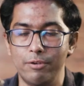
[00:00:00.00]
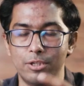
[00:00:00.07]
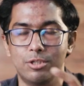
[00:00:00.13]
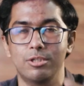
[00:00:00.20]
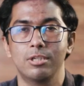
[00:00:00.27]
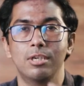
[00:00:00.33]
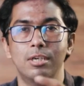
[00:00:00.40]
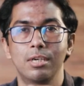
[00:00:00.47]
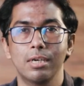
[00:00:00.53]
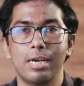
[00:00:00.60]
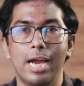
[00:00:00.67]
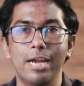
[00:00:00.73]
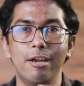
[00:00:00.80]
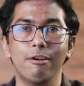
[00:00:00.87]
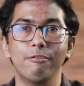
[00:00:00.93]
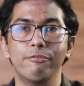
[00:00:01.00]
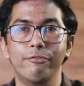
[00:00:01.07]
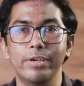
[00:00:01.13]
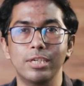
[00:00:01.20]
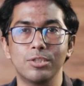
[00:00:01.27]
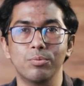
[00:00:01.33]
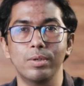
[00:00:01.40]
which kind of
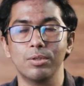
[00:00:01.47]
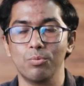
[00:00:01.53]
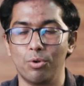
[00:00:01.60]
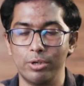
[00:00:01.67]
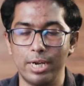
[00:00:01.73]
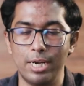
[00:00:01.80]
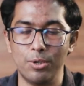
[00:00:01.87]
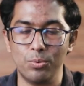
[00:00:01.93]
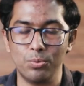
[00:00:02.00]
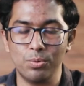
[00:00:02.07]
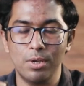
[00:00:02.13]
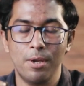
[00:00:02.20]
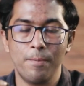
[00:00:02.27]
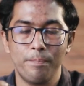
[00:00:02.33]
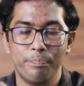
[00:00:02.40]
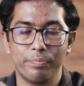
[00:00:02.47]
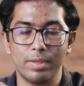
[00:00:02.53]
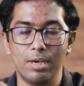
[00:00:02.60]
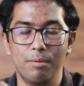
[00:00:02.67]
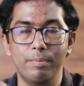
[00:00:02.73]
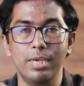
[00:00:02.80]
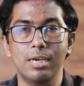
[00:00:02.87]
fits with what I do,
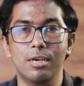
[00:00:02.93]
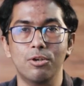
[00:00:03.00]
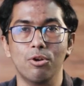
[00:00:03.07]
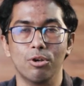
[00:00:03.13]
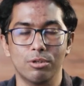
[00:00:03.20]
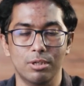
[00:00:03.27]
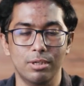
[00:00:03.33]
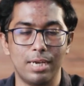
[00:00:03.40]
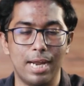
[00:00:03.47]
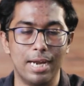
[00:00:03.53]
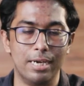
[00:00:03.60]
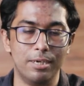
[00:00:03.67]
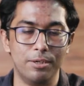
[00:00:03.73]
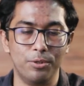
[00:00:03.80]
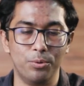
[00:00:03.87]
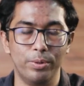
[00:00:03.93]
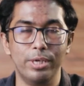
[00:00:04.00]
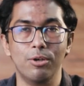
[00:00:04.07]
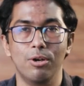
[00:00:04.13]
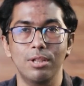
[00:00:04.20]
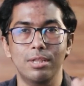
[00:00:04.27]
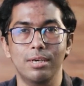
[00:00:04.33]
being a doctor and
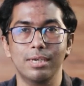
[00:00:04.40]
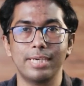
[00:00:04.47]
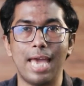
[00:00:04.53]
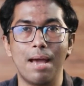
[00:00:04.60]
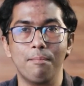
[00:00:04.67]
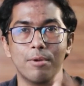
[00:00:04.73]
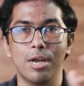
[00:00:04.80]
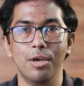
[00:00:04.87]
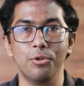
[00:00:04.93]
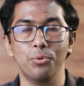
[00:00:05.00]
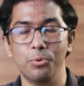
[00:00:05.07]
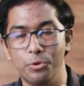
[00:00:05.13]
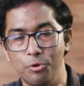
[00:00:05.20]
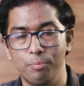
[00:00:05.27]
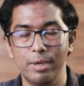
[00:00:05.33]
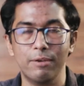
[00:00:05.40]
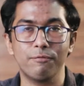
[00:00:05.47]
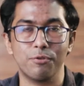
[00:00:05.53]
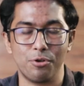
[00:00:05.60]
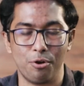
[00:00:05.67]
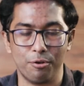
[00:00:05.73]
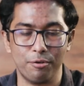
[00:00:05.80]
doing all the camera,
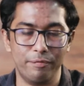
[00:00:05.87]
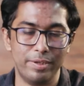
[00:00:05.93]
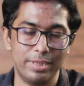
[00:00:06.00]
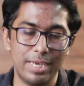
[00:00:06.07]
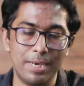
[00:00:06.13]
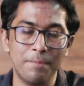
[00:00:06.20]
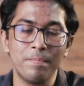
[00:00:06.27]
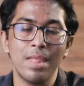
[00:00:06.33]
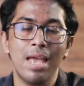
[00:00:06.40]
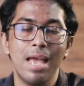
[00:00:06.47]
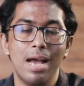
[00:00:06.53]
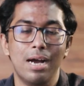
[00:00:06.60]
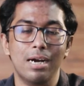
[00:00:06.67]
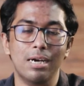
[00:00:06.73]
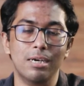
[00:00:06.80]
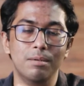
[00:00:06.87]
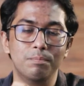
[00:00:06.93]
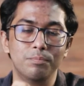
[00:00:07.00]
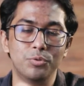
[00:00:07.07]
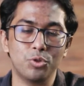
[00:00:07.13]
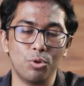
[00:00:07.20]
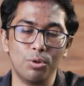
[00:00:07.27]
YouTubing, photography thing.
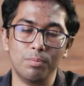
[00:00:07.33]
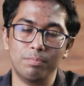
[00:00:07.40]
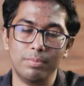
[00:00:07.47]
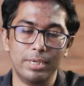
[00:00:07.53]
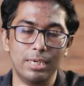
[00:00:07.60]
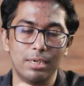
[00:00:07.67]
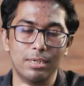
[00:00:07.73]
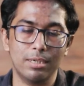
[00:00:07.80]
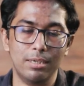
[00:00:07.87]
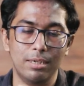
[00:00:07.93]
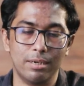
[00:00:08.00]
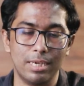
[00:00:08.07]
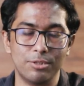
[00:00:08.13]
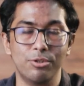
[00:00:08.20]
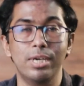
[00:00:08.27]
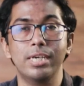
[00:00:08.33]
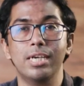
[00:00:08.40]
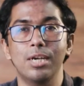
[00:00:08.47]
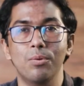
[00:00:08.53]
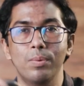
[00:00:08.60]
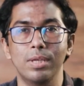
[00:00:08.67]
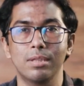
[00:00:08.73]
So it
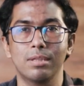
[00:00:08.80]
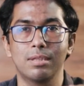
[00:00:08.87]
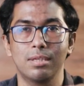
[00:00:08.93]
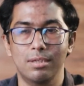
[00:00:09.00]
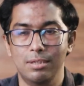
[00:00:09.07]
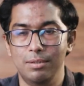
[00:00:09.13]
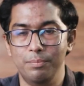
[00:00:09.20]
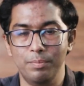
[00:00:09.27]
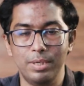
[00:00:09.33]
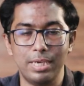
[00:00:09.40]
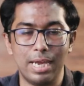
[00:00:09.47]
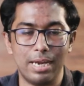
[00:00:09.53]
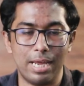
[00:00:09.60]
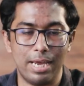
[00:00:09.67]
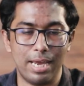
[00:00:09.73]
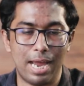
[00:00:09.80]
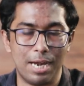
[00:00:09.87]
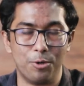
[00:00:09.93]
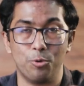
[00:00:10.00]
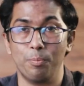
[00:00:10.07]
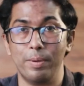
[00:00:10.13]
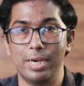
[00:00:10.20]
resonated with me and I
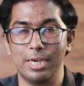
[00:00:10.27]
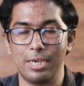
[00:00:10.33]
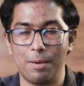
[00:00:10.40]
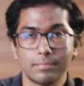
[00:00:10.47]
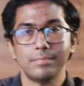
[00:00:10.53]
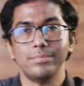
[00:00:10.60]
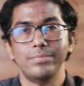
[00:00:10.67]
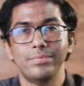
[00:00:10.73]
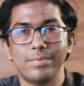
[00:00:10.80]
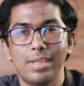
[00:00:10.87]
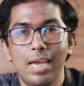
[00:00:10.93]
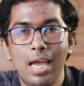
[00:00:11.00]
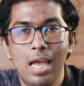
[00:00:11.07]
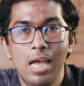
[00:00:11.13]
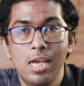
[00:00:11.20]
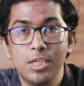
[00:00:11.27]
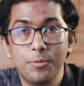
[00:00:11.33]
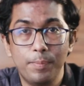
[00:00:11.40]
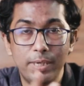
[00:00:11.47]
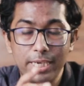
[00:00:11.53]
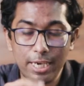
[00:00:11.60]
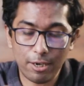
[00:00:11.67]
had to pick it up.
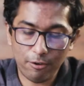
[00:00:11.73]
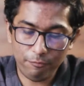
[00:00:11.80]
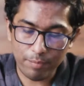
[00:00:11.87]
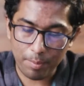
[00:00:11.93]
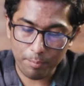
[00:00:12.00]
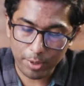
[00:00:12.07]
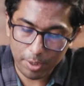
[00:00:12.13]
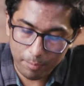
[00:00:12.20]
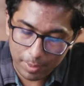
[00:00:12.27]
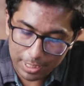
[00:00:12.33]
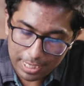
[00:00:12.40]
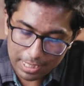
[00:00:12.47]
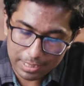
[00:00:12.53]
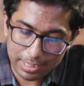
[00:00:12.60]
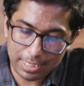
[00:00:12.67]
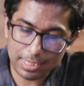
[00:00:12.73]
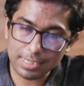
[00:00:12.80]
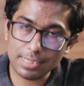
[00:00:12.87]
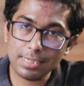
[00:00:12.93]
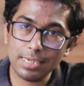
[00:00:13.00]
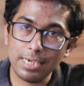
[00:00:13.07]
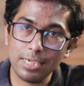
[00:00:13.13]
Speaking of memorabilia,
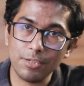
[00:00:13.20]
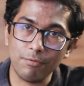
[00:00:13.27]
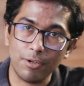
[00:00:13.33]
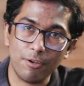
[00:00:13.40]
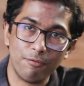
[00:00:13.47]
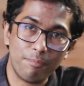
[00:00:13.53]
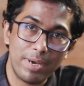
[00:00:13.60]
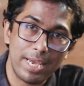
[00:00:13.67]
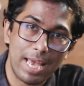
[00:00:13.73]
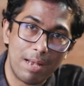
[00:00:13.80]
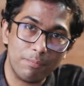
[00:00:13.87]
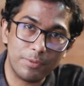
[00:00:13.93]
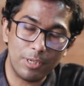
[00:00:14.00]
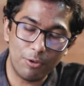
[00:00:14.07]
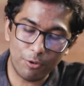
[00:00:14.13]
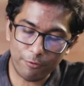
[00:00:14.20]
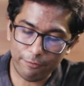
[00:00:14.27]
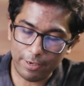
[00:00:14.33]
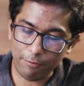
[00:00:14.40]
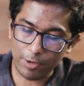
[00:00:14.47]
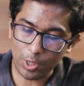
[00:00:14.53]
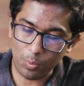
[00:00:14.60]
this is one of my absolute
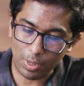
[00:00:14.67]
favorite